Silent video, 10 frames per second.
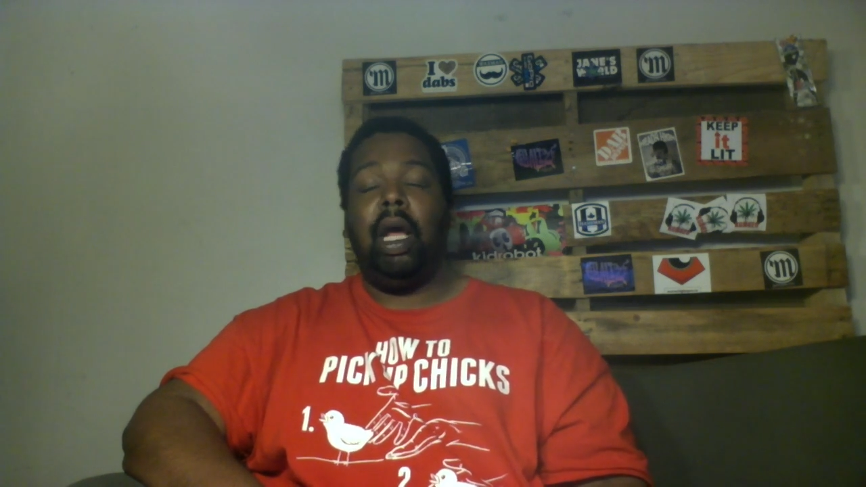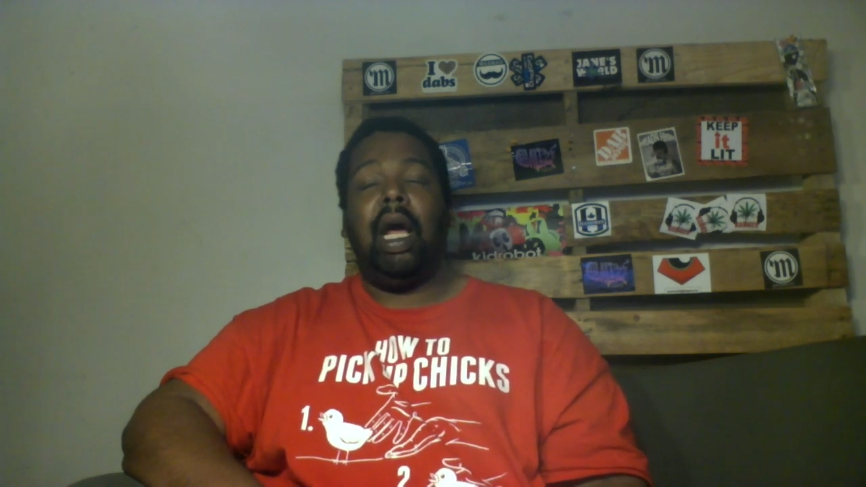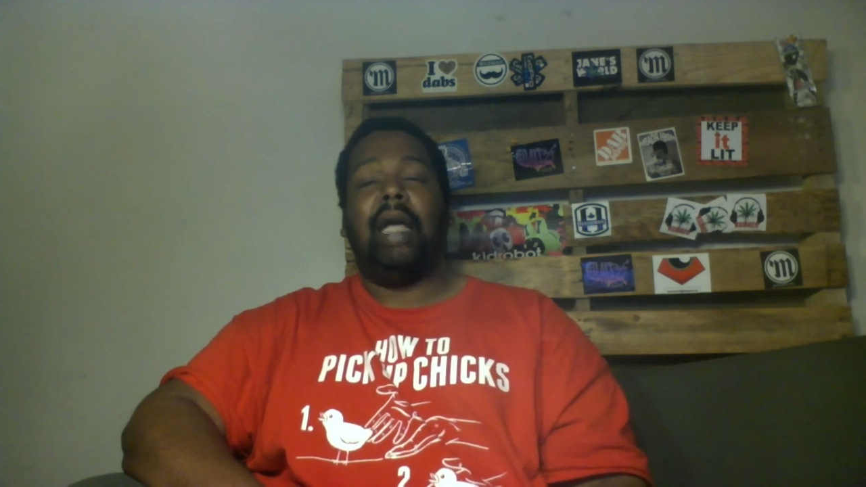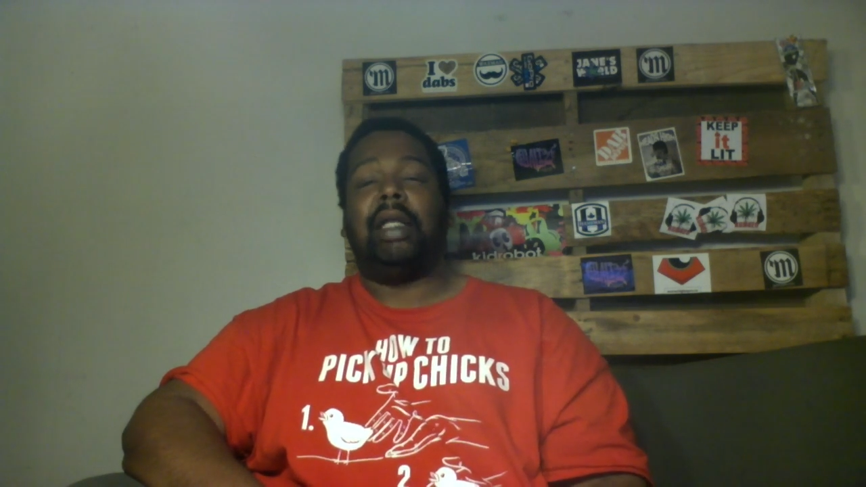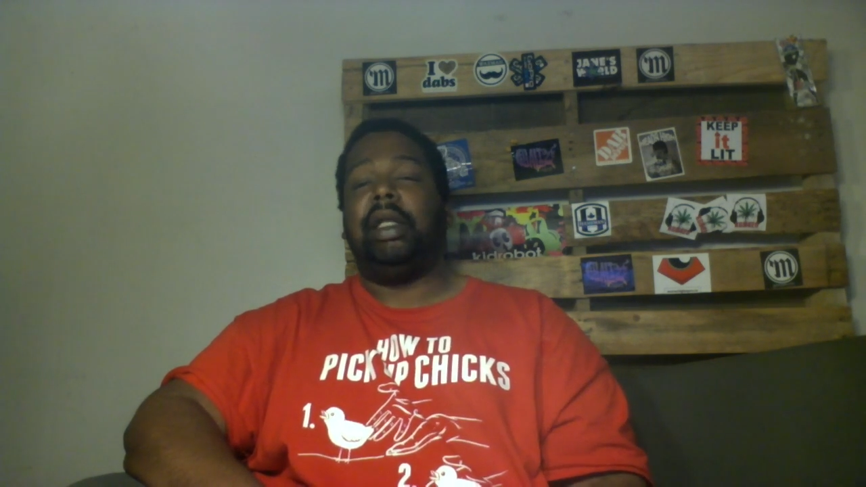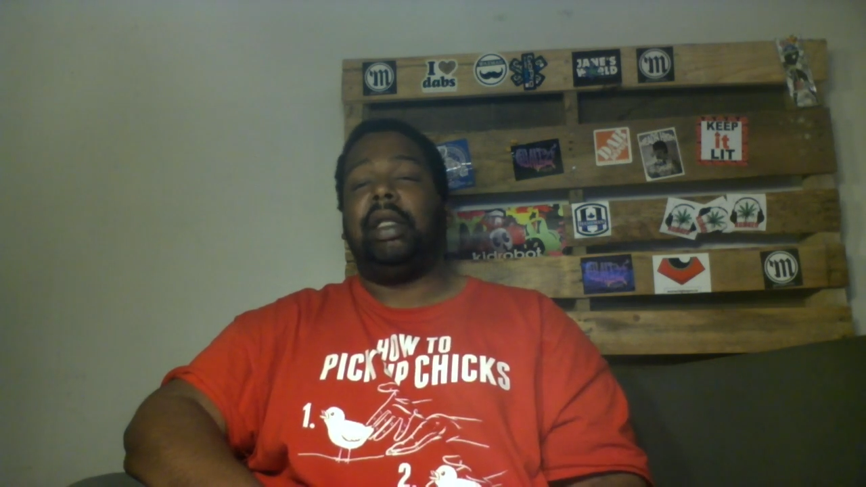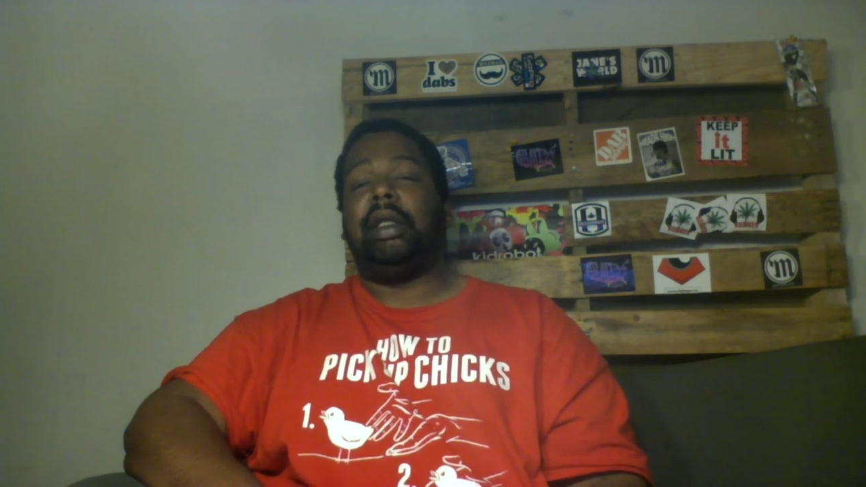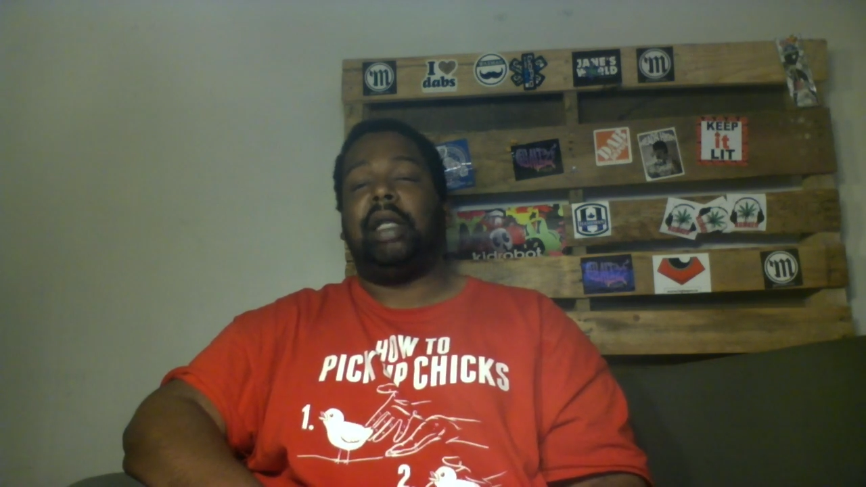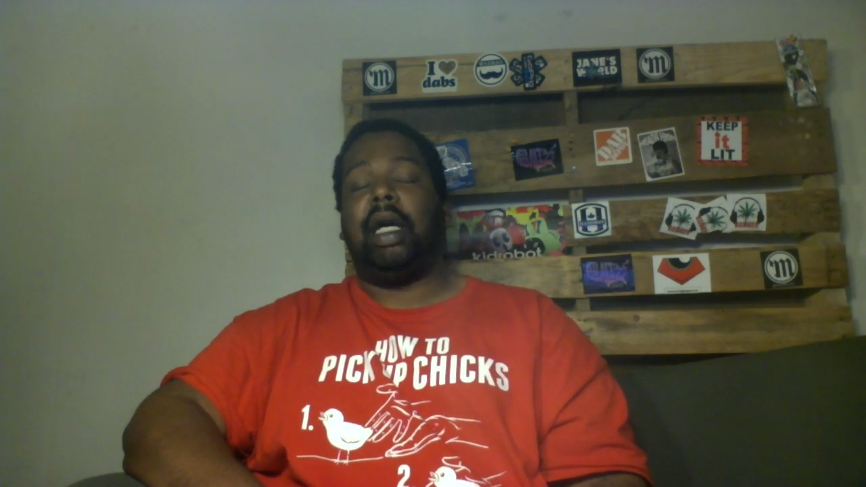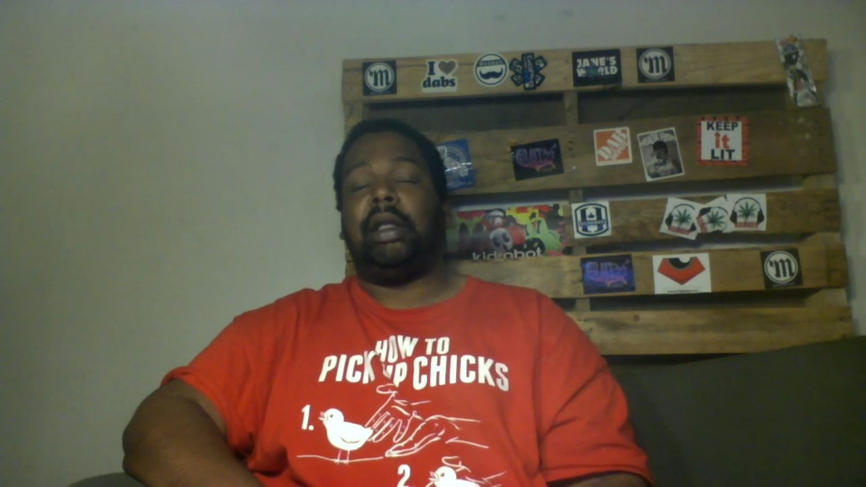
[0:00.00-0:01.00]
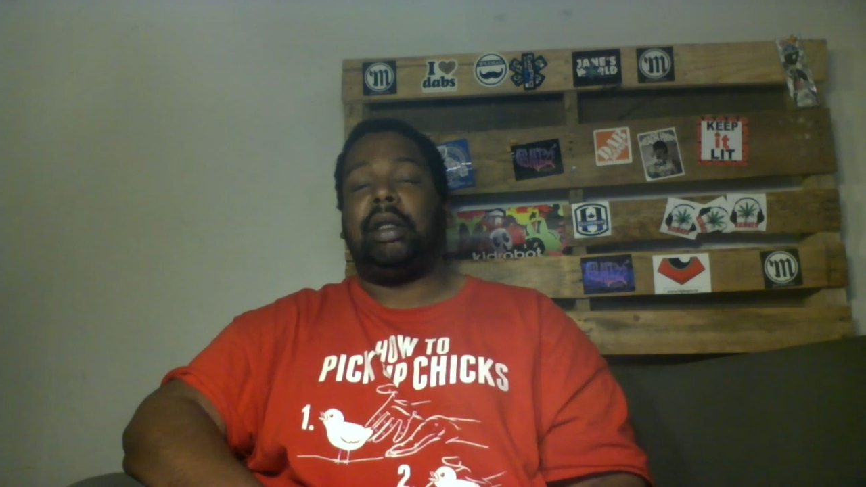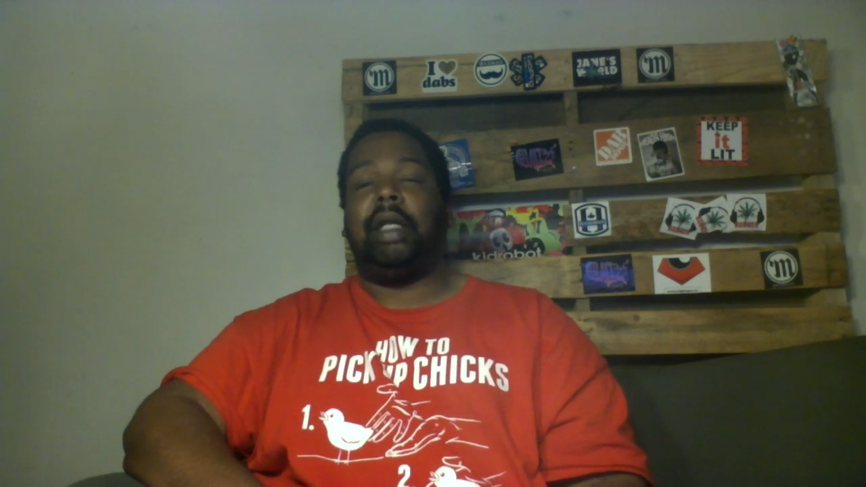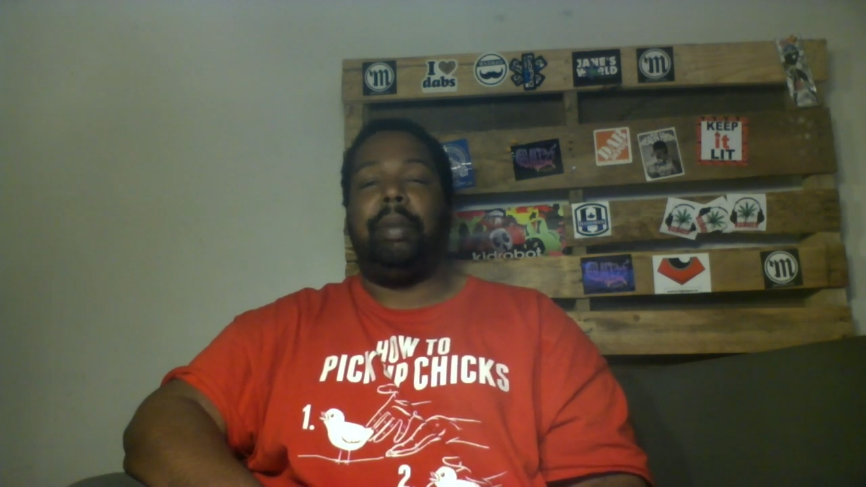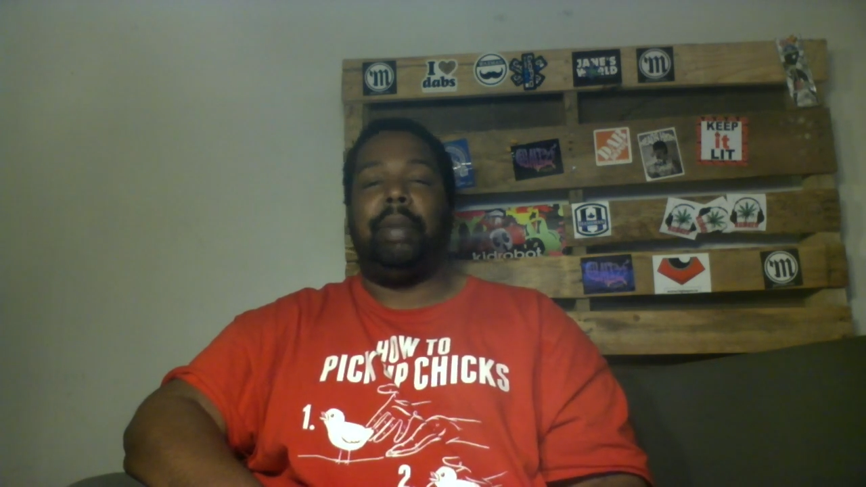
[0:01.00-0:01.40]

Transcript: I see the signs that say